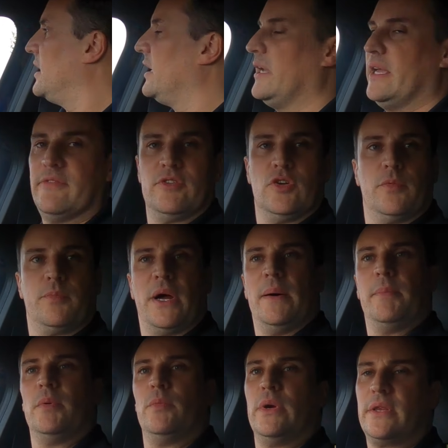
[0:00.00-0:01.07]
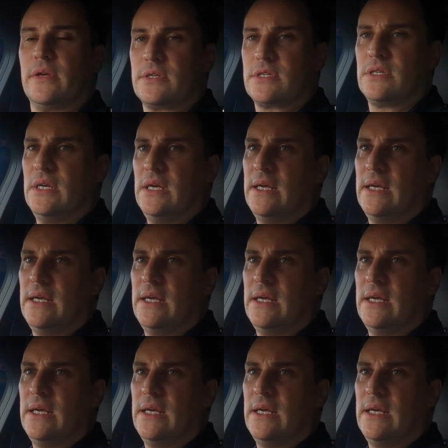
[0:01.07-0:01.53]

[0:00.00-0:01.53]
I have no problem with it.